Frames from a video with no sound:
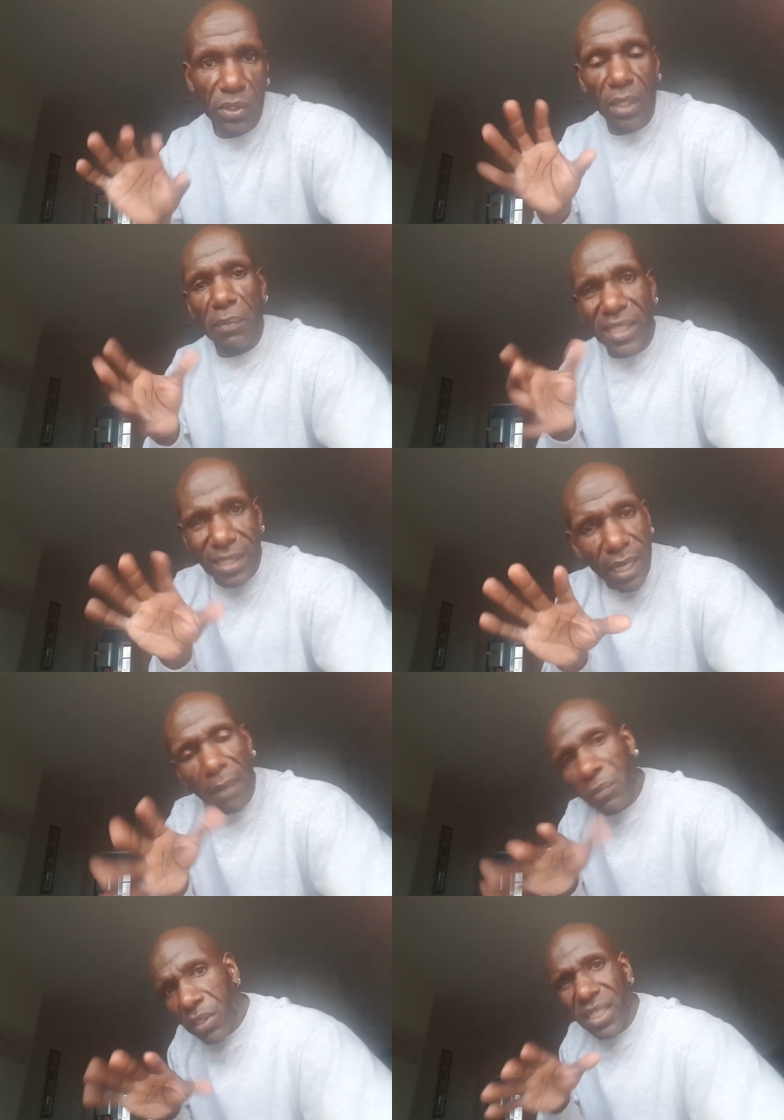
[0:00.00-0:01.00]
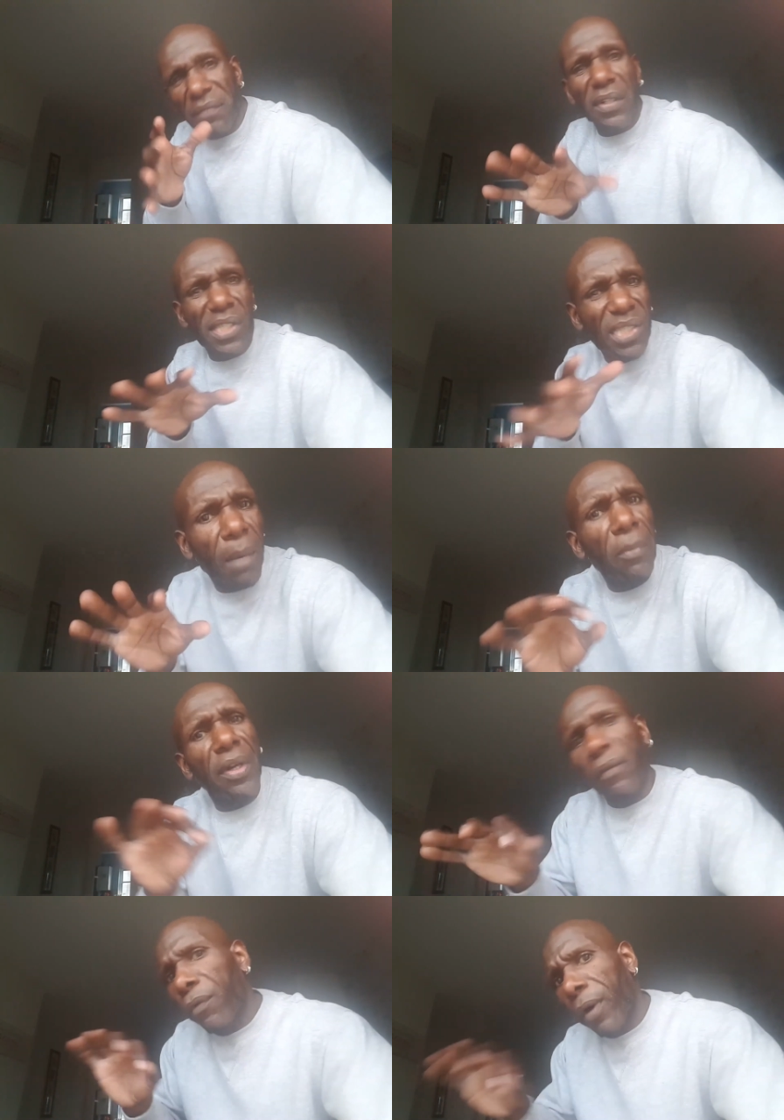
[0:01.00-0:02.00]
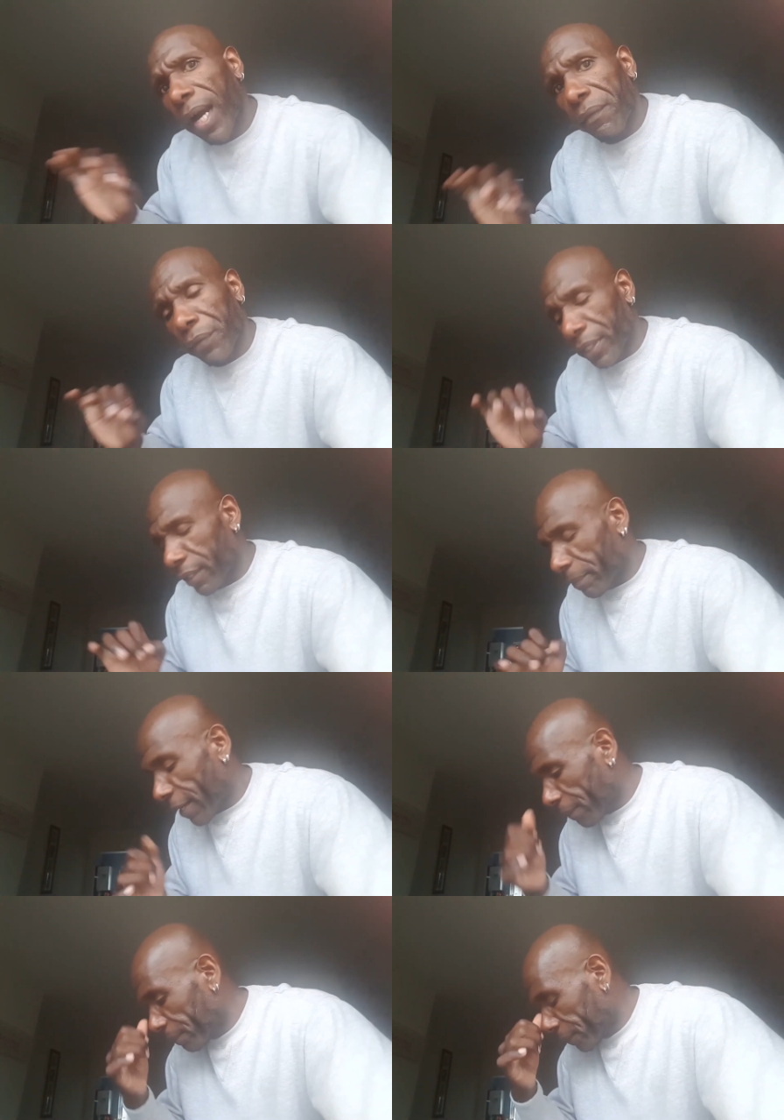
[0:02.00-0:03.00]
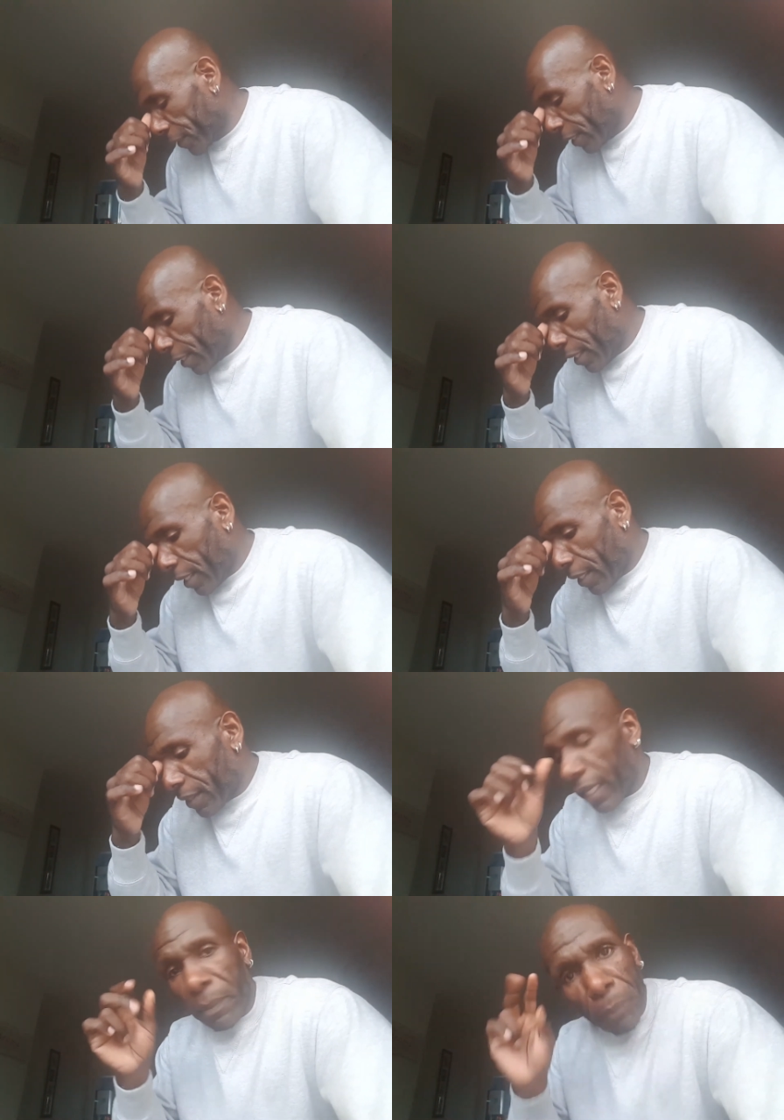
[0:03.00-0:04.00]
So I'm just giving a summary of what I've written about. Now, the